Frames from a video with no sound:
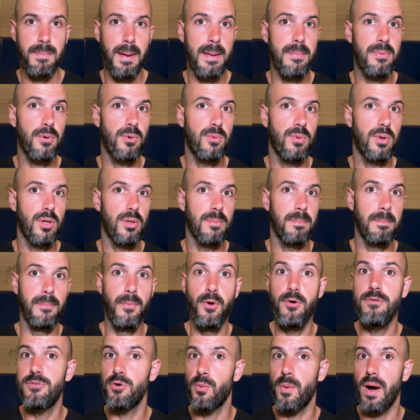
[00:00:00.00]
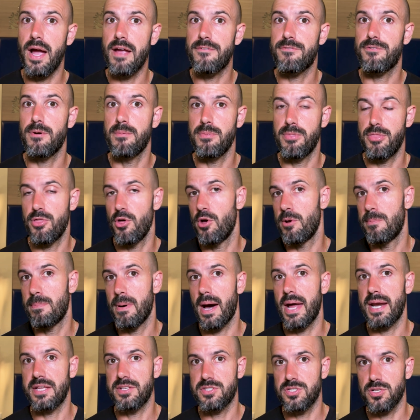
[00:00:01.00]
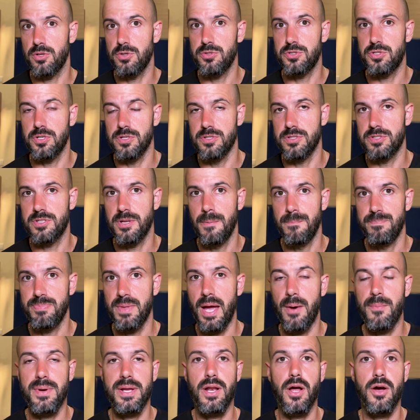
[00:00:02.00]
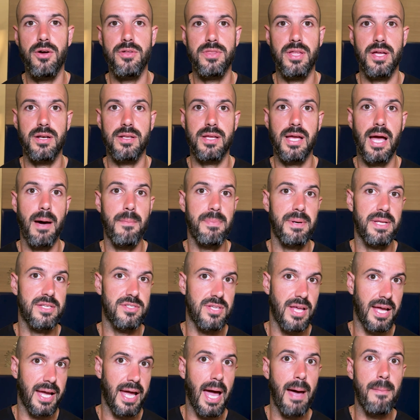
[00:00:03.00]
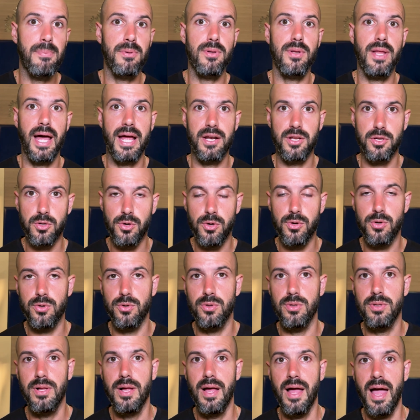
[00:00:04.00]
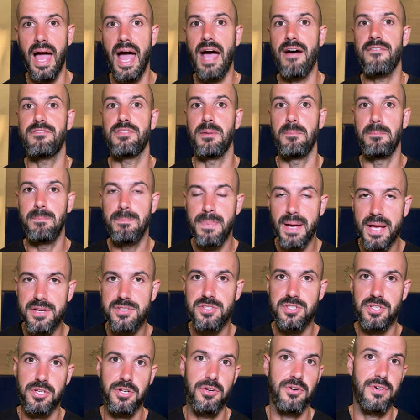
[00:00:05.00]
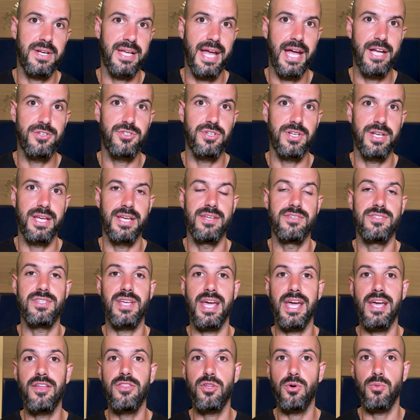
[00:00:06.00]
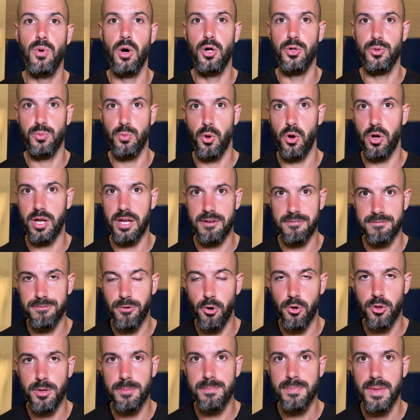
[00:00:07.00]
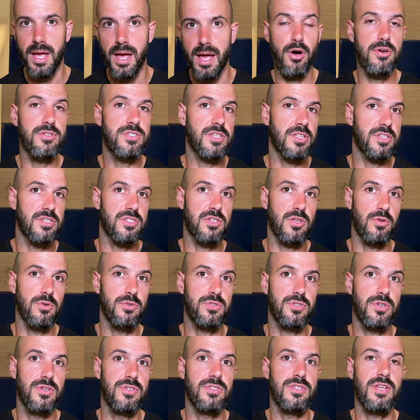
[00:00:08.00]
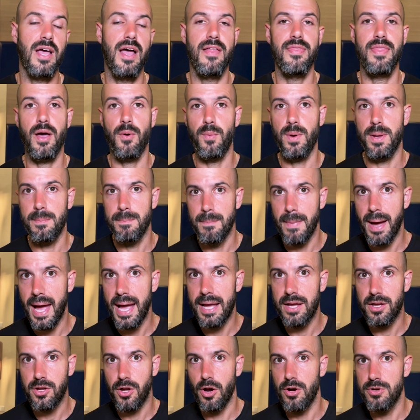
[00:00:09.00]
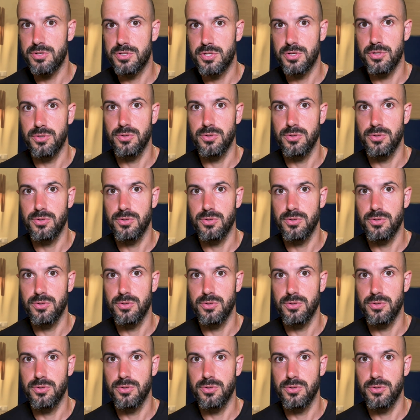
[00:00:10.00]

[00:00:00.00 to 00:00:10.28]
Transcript: that people will move away from third party solutions. And we know that companies like Apple and Google have the best security engineers in the world working for them. And those are the solutions that we may go